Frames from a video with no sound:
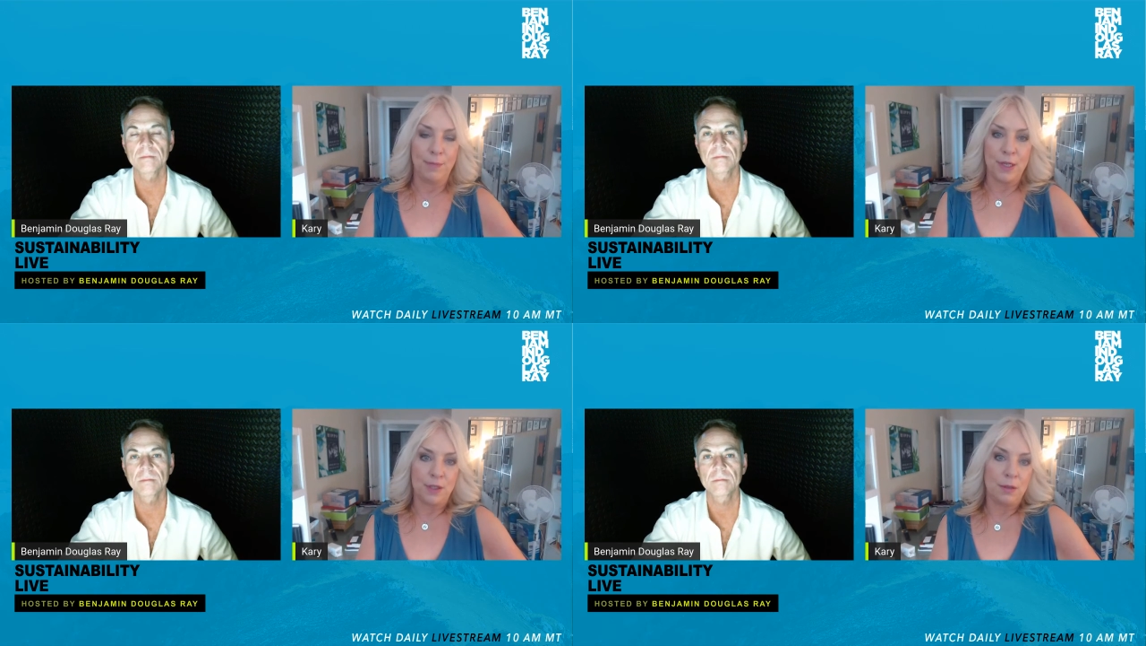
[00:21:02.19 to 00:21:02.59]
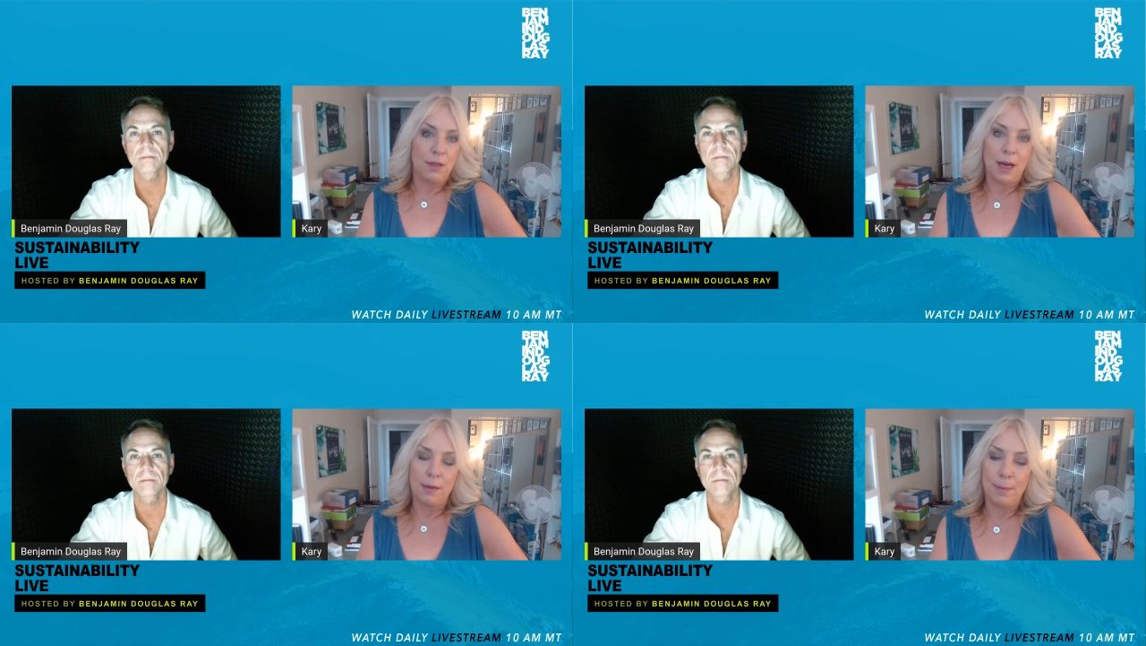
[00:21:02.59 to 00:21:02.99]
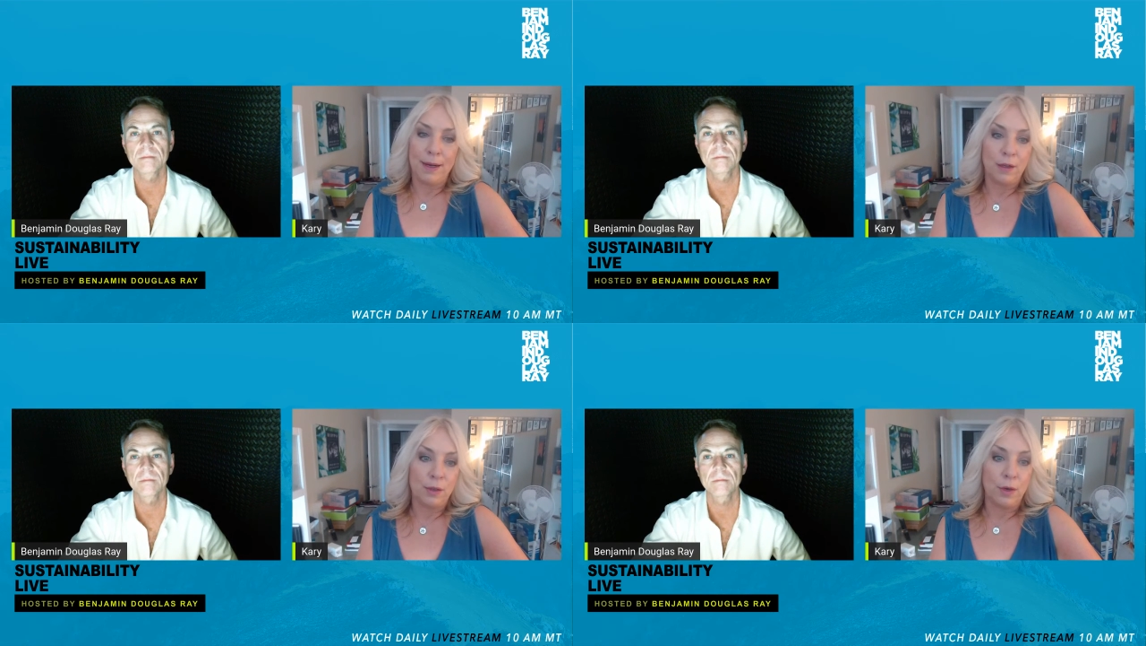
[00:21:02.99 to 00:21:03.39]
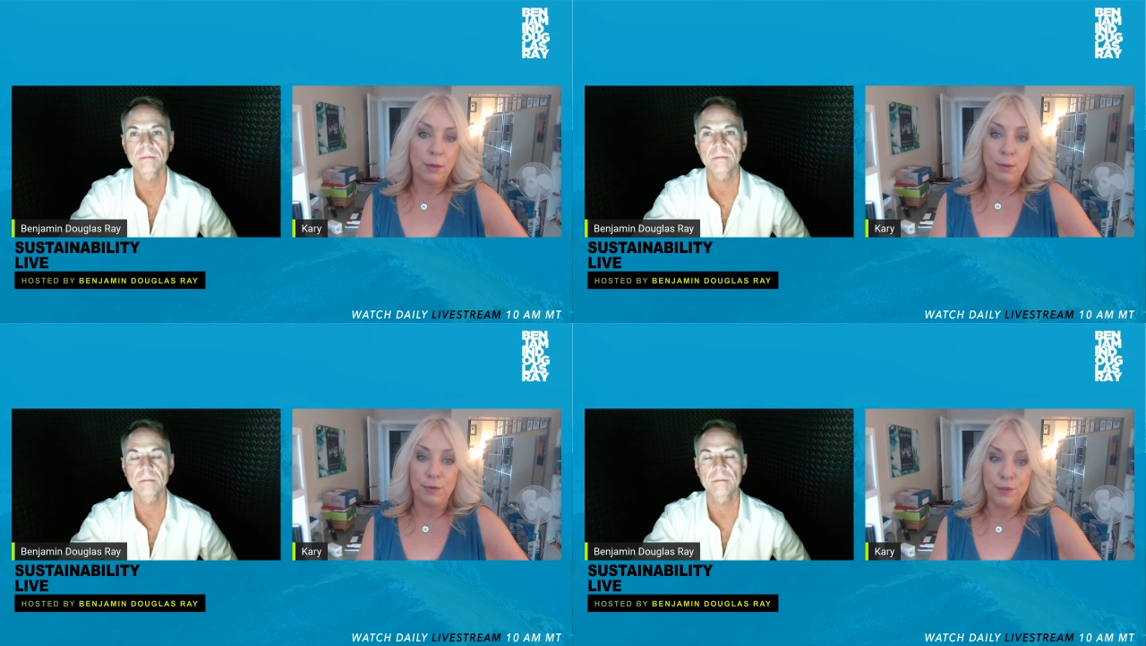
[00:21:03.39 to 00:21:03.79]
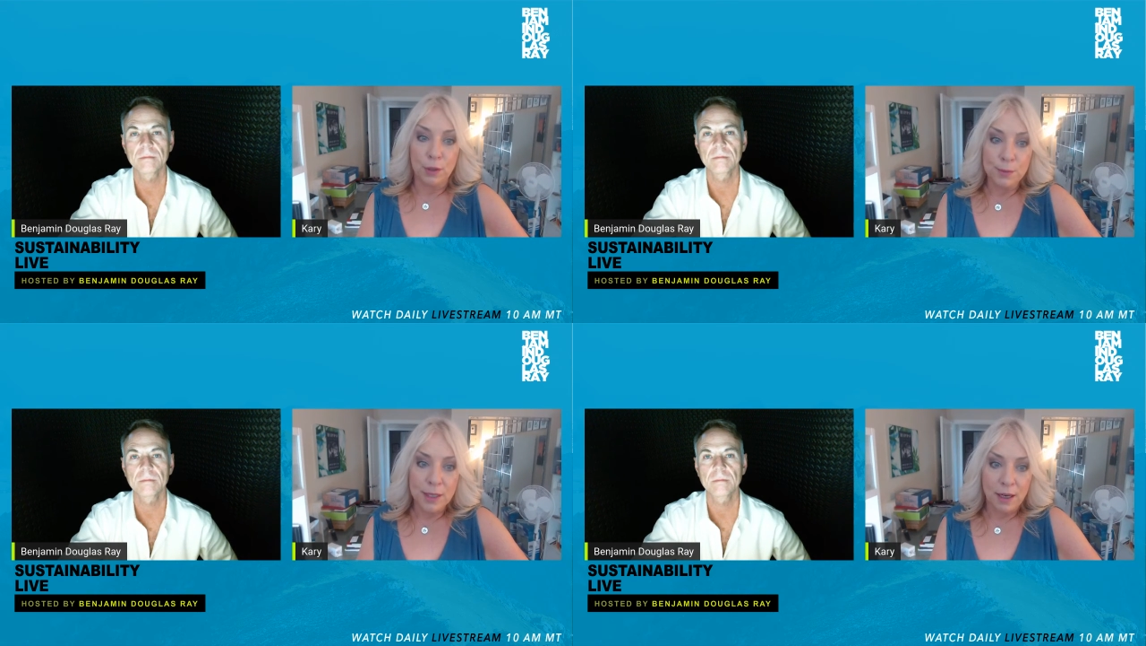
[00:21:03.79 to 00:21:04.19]
Speaker 1: there's a lot of biodegradable
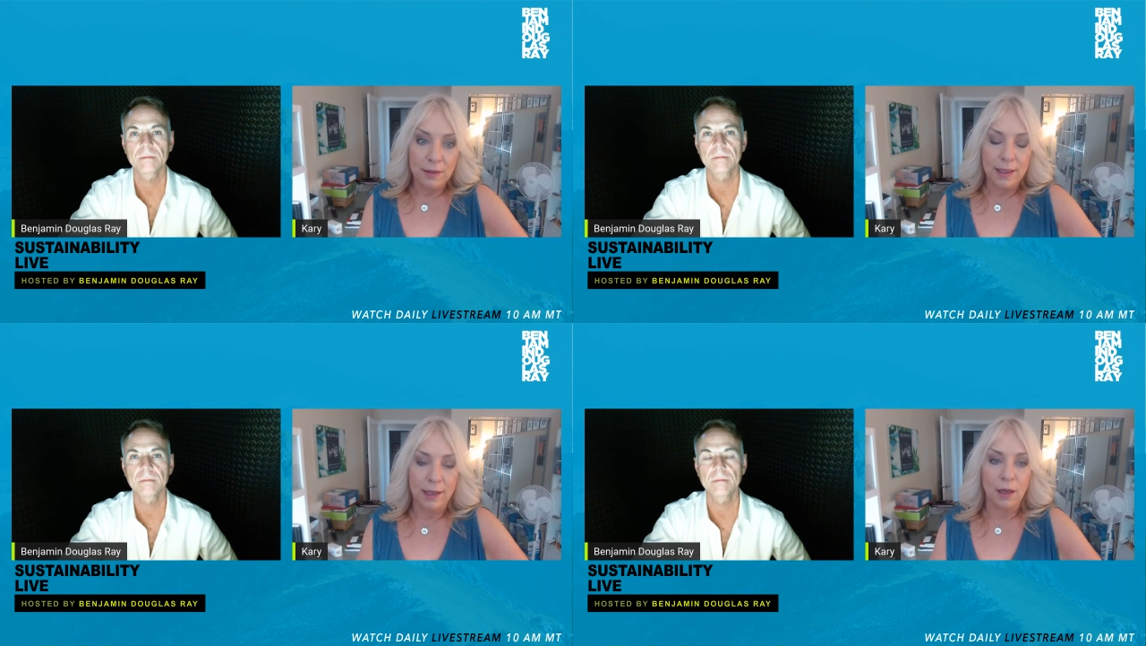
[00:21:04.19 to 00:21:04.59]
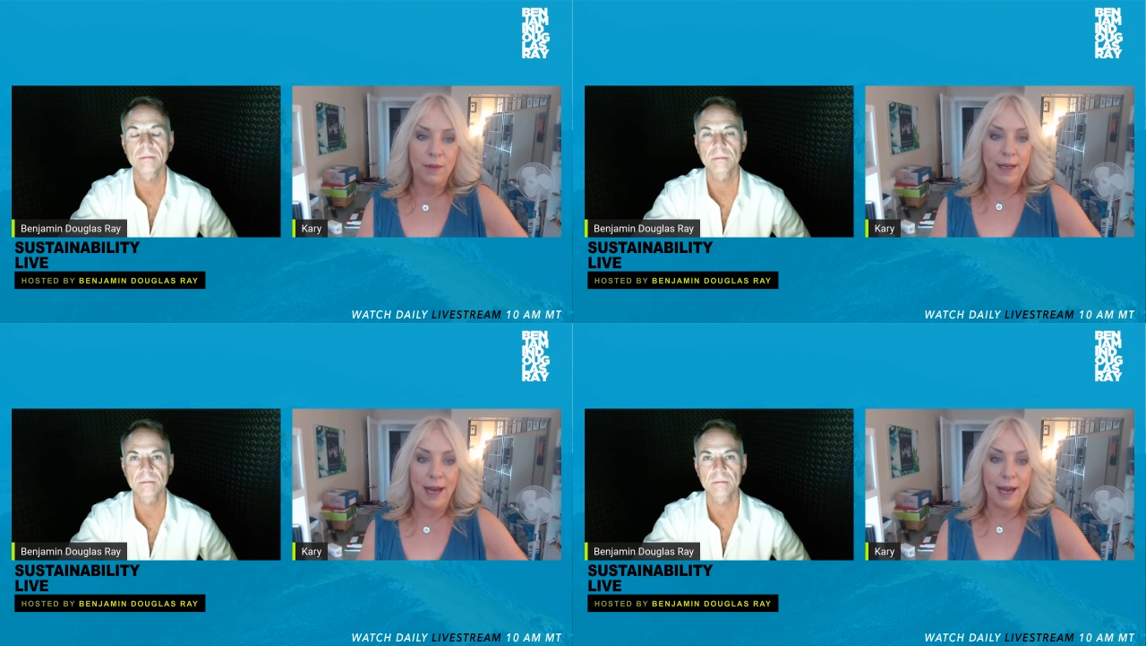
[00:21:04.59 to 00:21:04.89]
films out there. They